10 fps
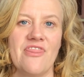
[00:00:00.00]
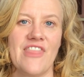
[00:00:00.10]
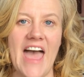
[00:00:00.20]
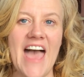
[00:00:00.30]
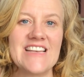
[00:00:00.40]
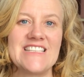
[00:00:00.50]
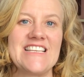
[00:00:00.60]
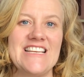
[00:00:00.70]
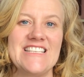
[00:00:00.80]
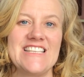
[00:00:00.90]
That
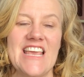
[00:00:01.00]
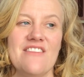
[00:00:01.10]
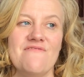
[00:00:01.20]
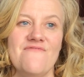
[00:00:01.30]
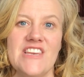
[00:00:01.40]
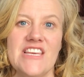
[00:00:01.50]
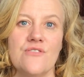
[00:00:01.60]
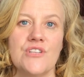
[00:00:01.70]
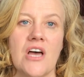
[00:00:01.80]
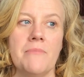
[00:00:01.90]
is a
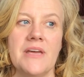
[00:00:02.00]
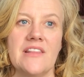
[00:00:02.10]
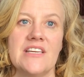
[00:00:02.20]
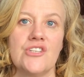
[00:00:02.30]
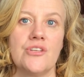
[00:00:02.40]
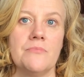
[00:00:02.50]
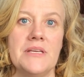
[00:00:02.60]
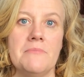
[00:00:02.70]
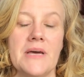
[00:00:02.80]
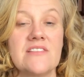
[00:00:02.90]
video topic that should
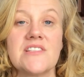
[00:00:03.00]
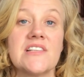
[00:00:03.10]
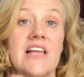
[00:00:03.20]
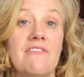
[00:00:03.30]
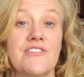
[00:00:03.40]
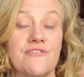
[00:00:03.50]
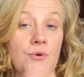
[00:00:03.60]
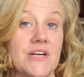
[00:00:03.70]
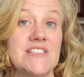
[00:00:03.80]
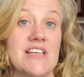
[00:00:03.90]
be best left
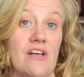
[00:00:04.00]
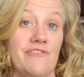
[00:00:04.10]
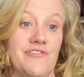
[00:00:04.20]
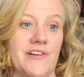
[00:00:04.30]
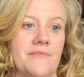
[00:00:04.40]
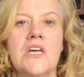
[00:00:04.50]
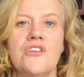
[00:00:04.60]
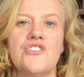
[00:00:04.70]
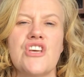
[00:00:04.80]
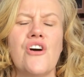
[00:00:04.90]
for itself.
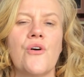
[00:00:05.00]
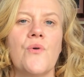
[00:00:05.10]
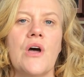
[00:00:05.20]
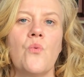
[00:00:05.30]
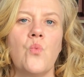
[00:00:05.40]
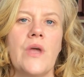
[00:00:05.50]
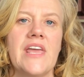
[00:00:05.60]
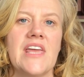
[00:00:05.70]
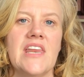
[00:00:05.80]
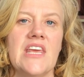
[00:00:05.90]
So
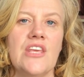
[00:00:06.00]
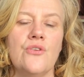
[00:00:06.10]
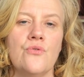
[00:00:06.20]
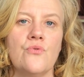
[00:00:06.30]
when you